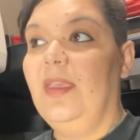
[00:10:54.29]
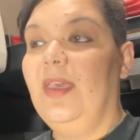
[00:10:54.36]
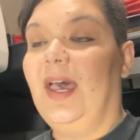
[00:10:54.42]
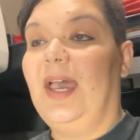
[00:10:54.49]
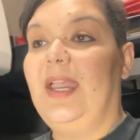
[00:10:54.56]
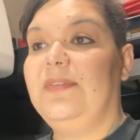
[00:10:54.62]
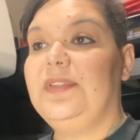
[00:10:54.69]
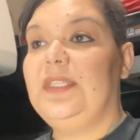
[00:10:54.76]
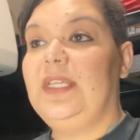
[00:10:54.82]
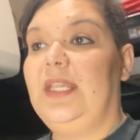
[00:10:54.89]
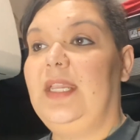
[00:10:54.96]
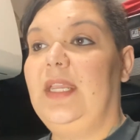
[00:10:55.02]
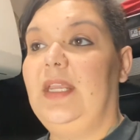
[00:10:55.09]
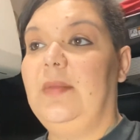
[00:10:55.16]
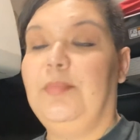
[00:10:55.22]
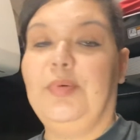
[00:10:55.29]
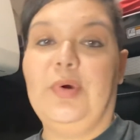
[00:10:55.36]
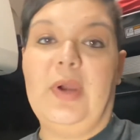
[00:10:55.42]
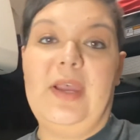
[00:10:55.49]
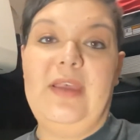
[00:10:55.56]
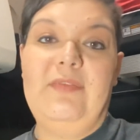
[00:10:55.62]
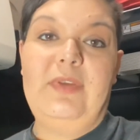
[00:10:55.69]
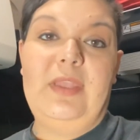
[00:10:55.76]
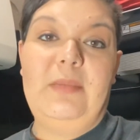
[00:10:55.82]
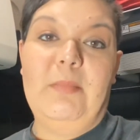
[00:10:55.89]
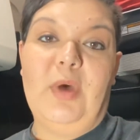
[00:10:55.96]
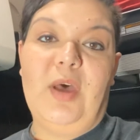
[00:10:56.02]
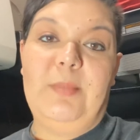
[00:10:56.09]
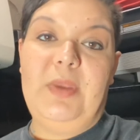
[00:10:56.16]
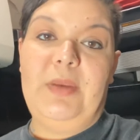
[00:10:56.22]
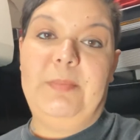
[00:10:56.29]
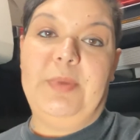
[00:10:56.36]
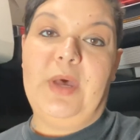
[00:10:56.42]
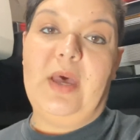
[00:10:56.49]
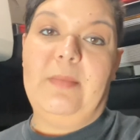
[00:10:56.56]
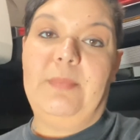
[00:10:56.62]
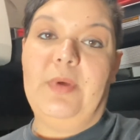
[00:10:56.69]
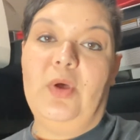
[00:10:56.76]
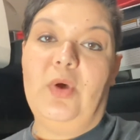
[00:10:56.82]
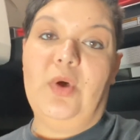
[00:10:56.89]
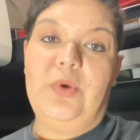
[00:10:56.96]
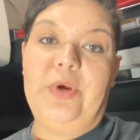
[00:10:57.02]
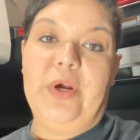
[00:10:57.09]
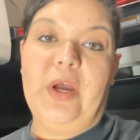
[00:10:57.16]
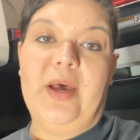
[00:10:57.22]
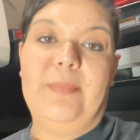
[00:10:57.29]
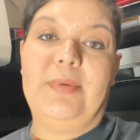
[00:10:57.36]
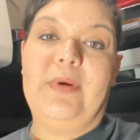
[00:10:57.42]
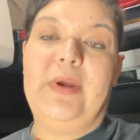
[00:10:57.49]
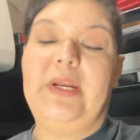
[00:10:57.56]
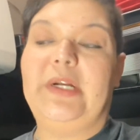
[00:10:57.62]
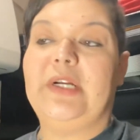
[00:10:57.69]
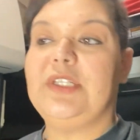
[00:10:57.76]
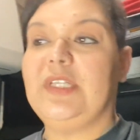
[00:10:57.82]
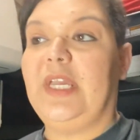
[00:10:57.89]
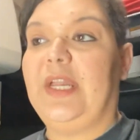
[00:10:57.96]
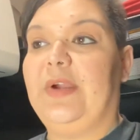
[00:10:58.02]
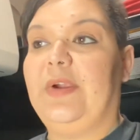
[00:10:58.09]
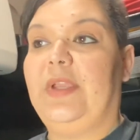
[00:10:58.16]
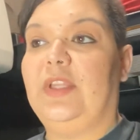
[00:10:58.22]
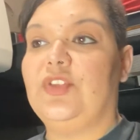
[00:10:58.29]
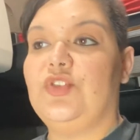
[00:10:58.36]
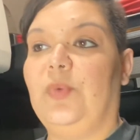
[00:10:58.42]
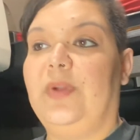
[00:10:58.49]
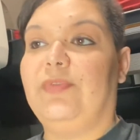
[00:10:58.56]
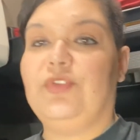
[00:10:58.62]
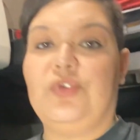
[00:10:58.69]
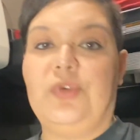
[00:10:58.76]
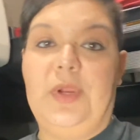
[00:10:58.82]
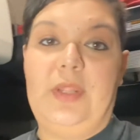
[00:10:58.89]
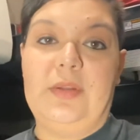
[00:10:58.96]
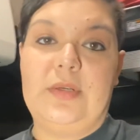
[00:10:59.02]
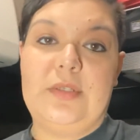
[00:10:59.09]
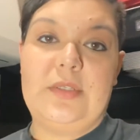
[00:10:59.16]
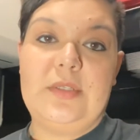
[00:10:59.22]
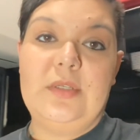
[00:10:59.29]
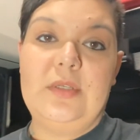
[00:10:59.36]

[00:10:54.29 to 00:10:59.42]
I have seen private mom and pop owner operators carrying Swift trailers.